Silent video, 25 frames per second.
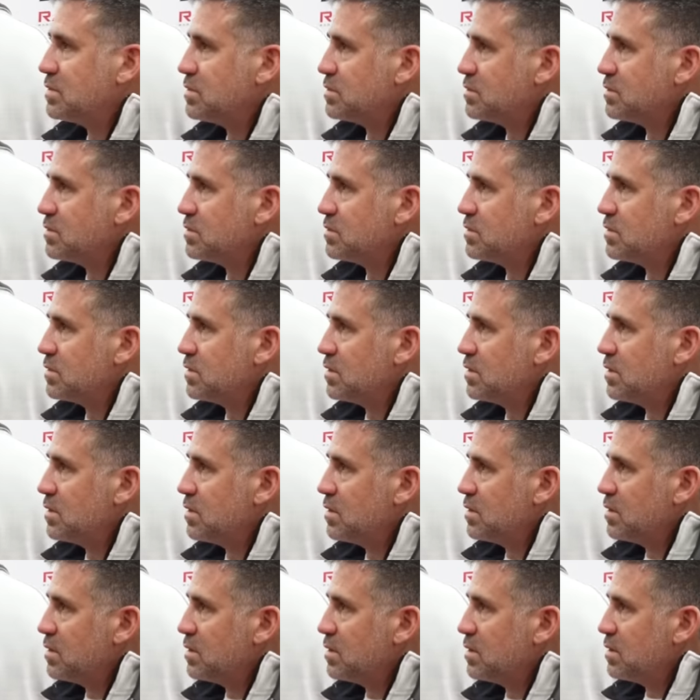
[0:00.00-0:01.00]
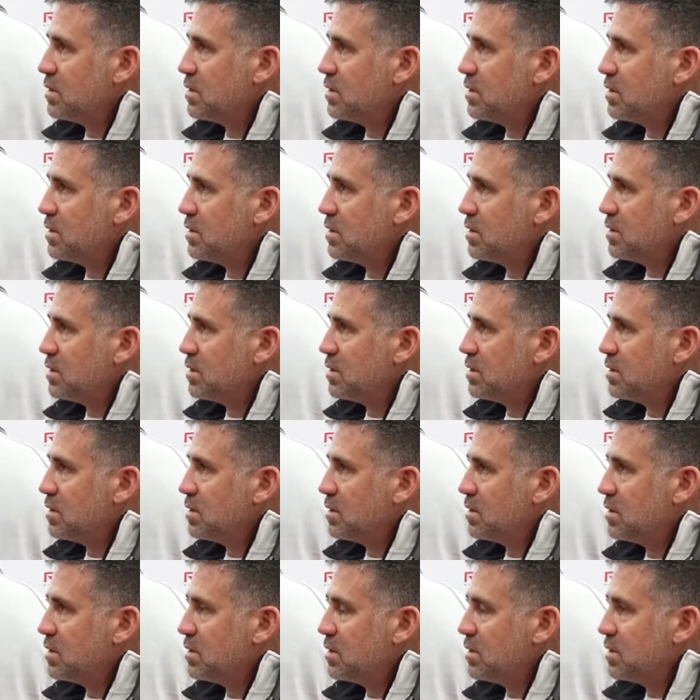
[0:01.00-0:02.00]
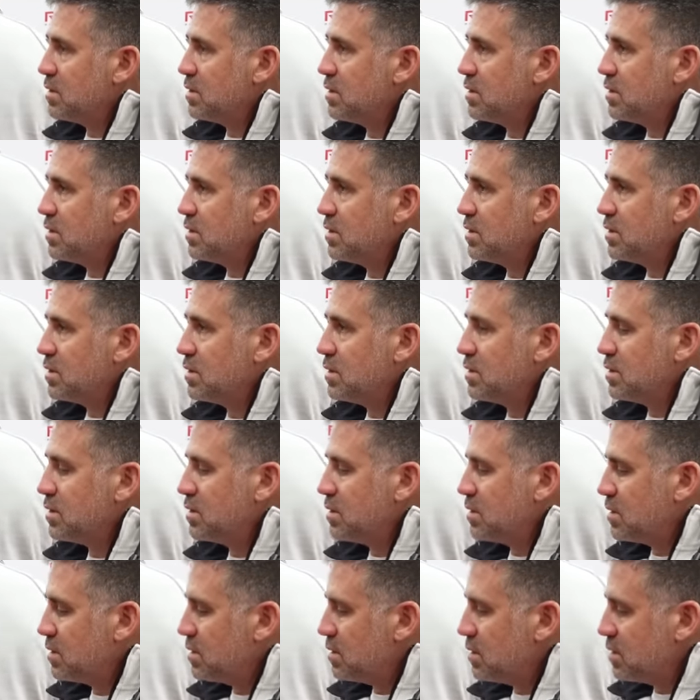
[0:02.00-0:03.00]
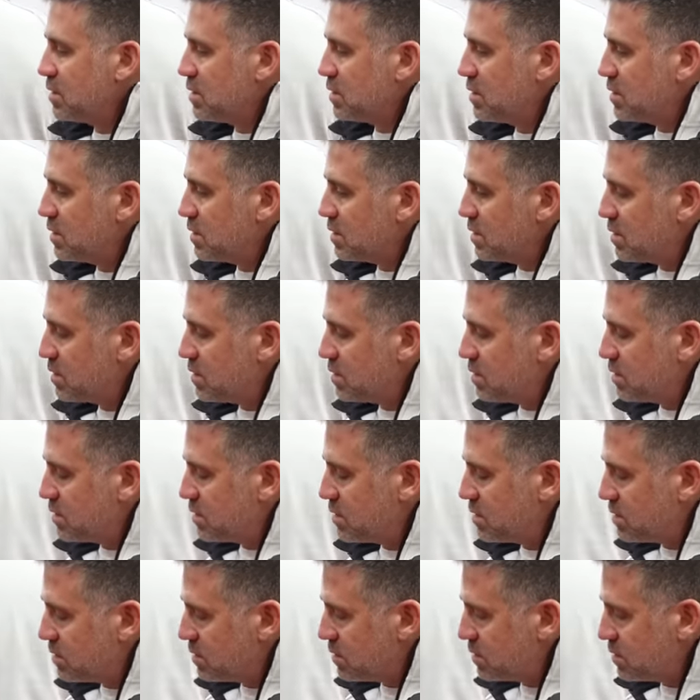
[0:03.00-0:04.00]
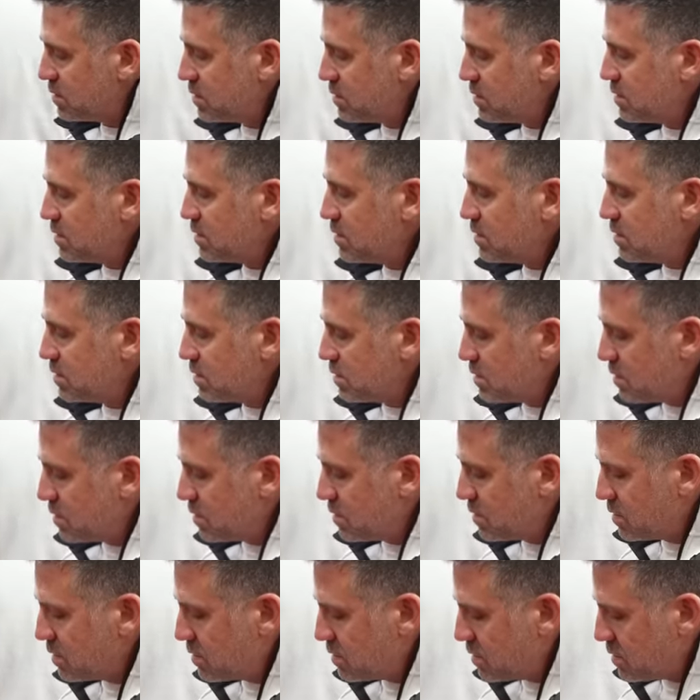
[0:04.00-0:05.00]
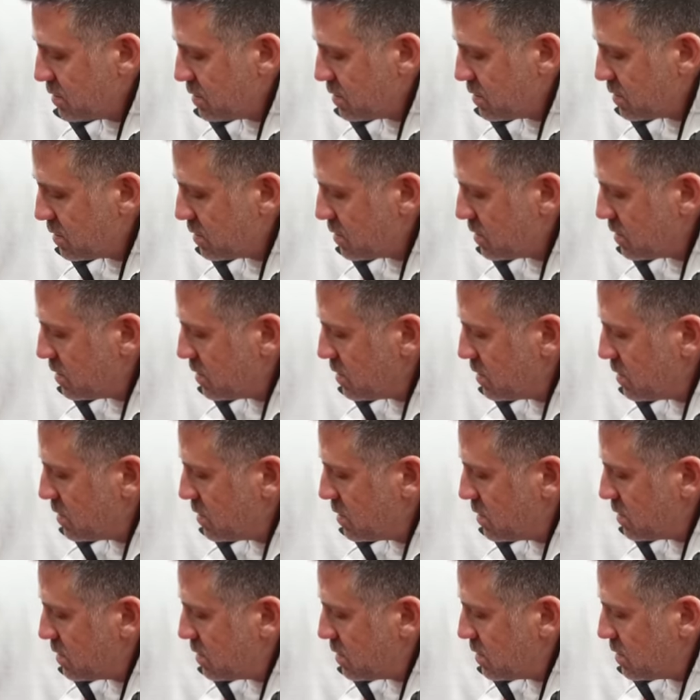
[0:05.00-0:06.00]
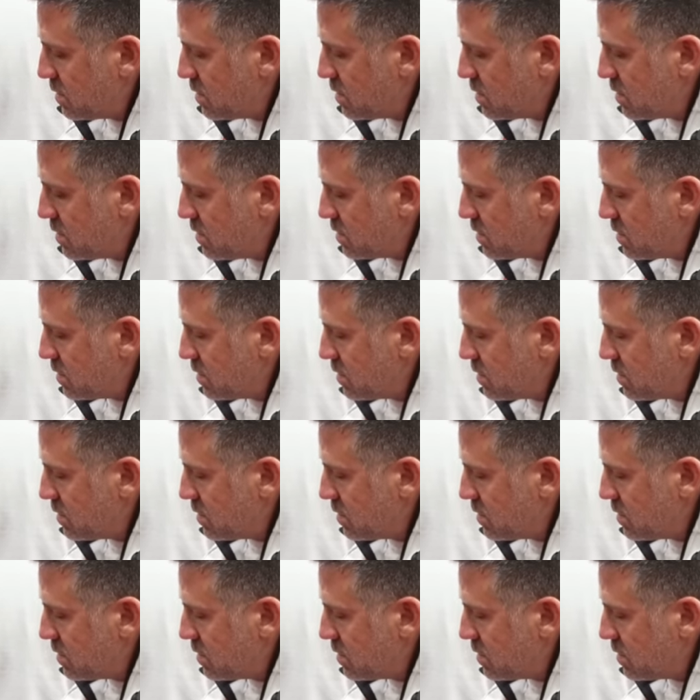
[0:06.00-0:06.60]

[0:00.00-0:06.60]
The person shown says nothing.